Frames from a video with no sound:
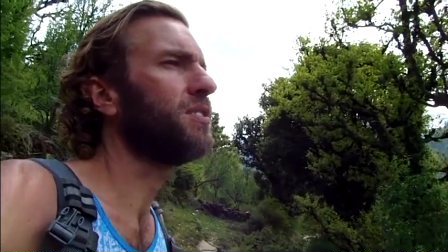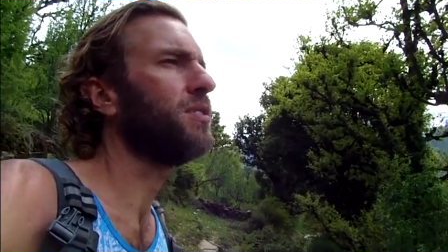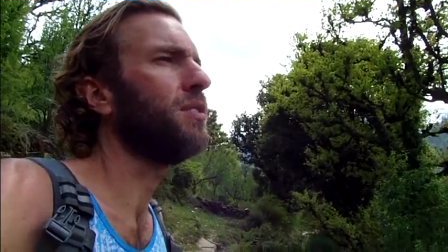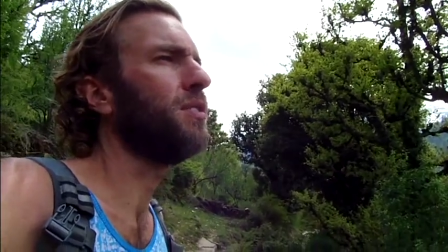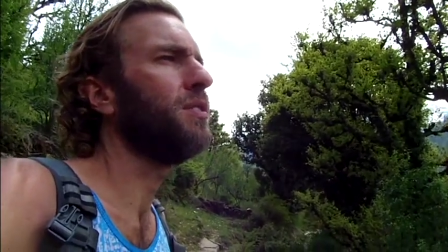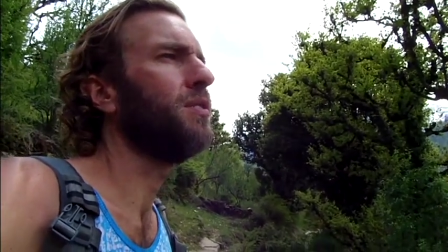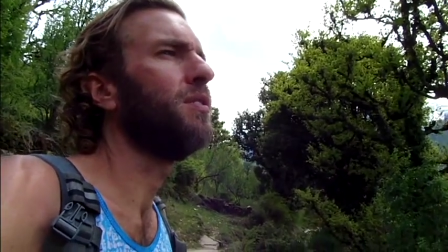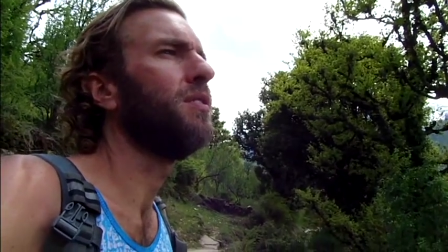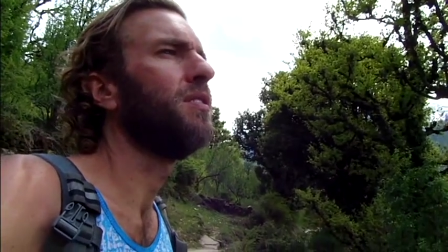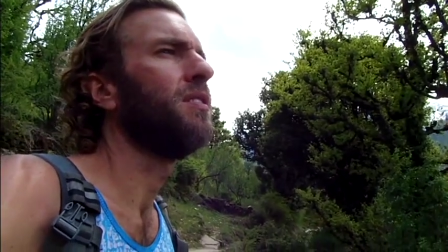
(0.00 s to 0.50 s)

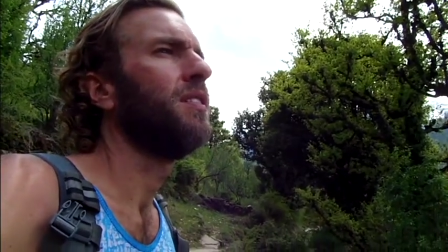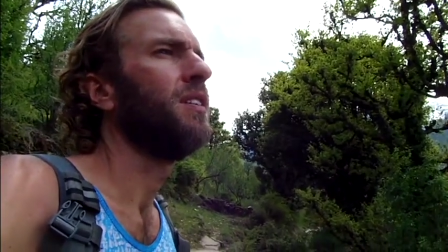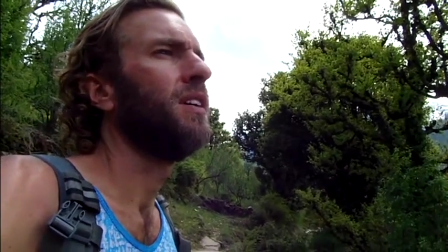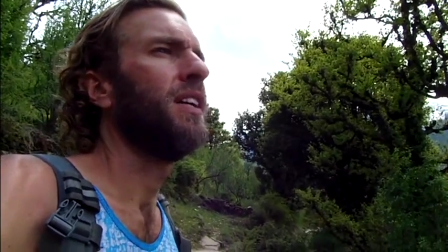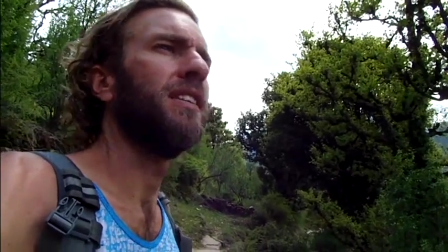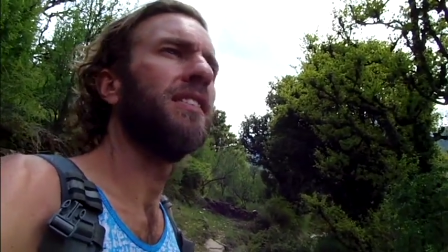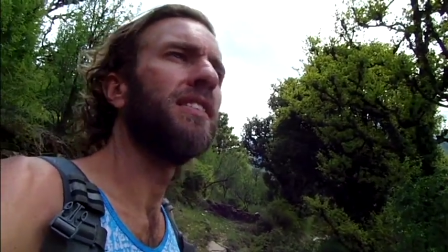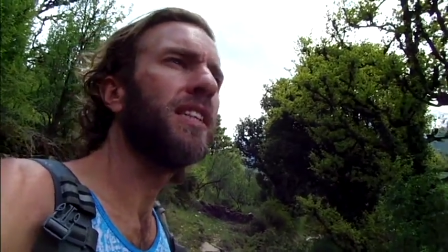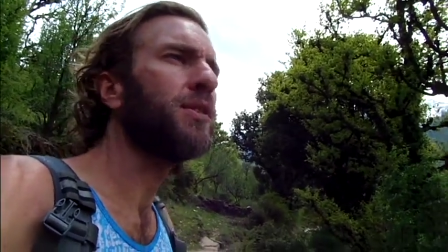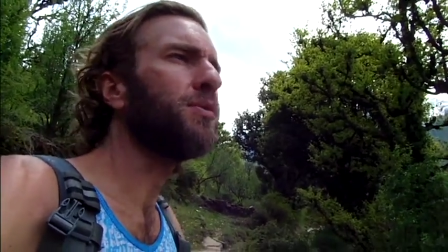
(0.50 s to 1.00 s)
to
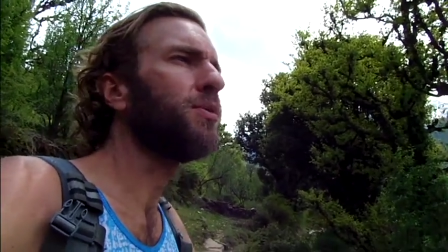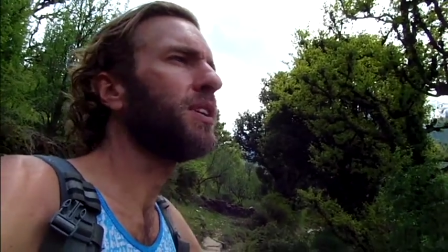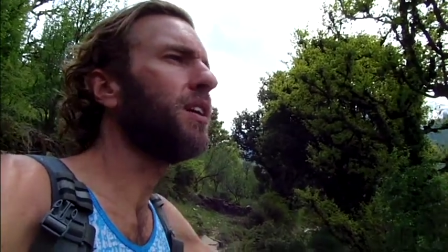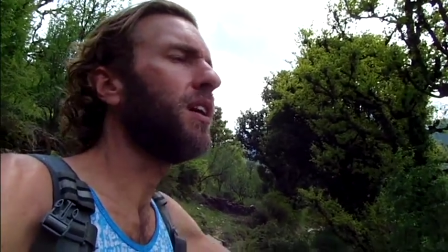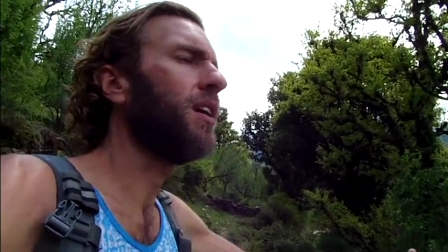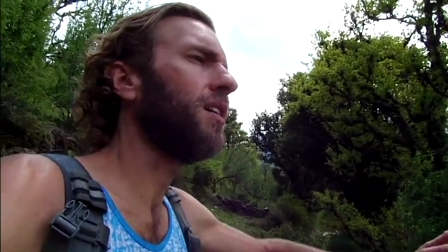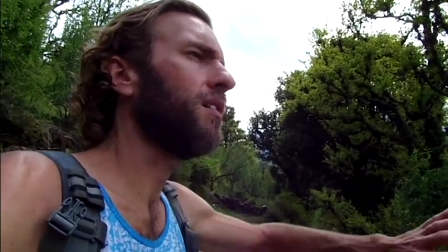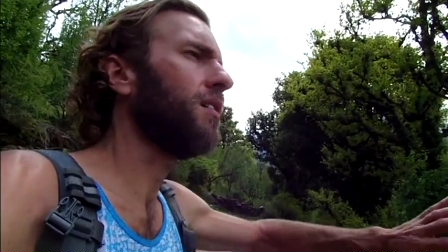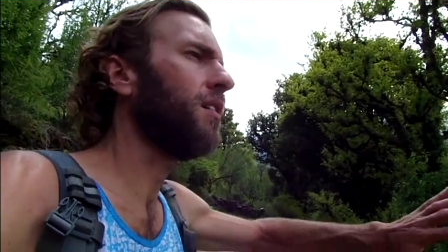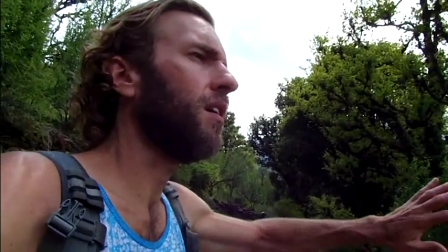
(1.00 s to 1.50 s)

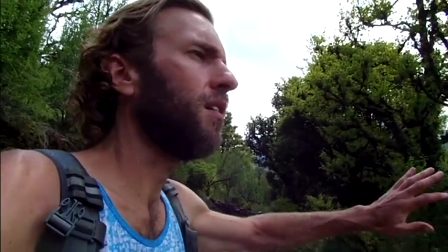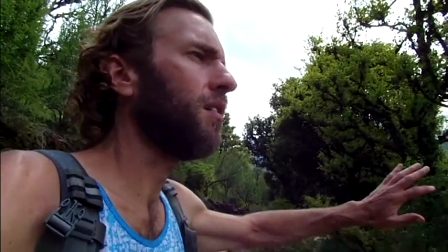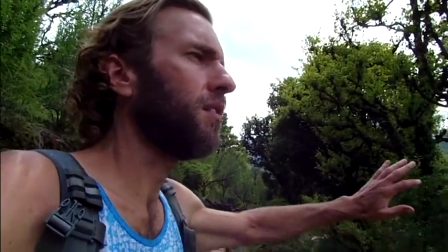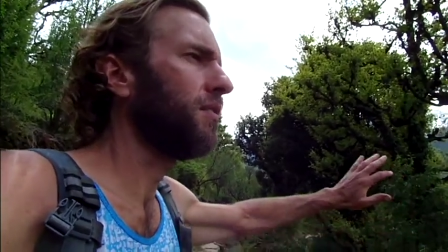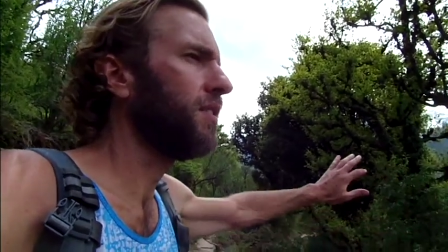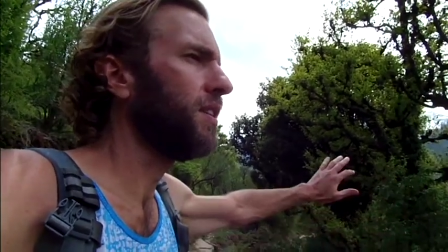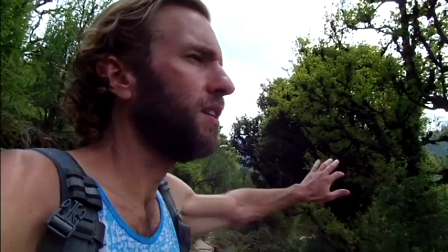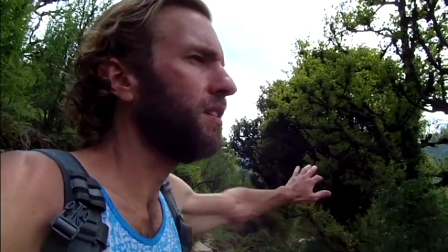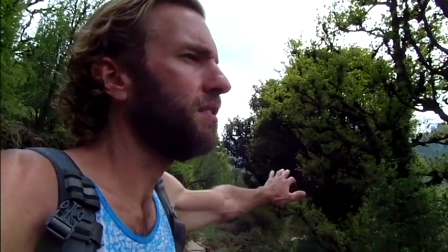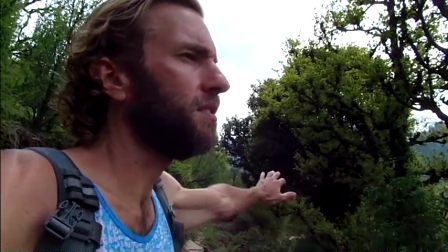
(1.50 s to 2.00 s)
disregard all
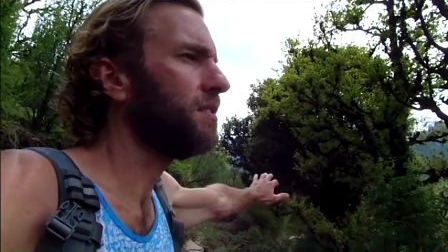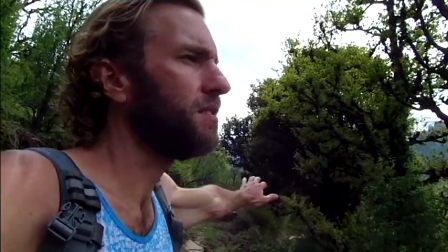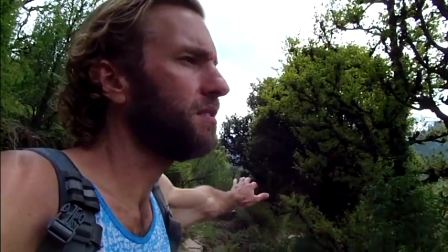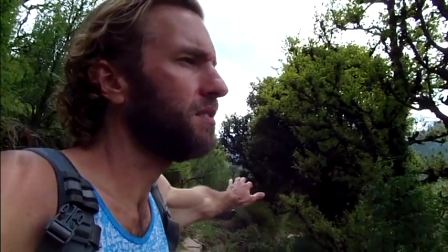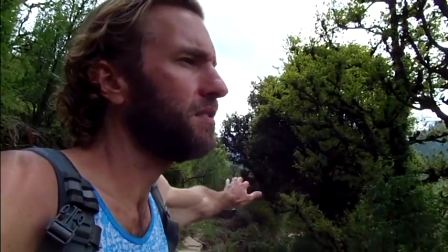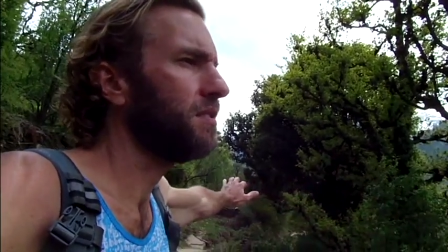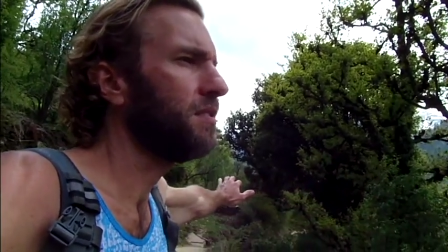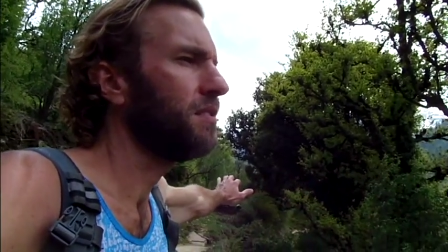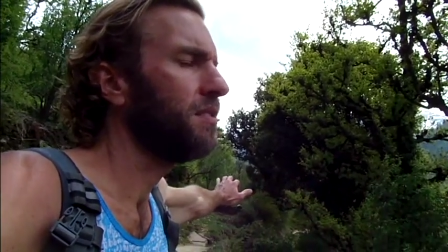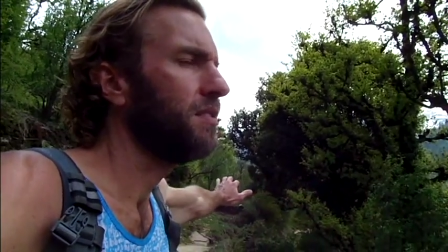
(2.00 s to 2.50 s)
of
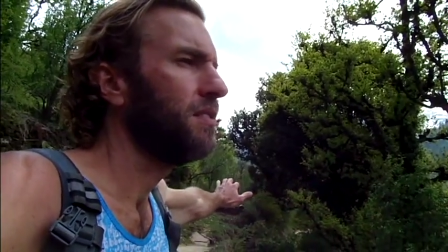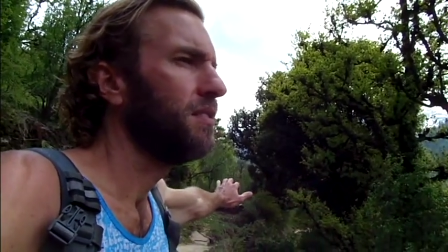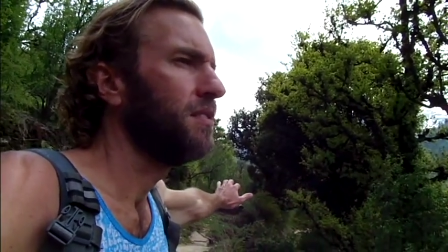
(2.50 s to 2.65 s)
these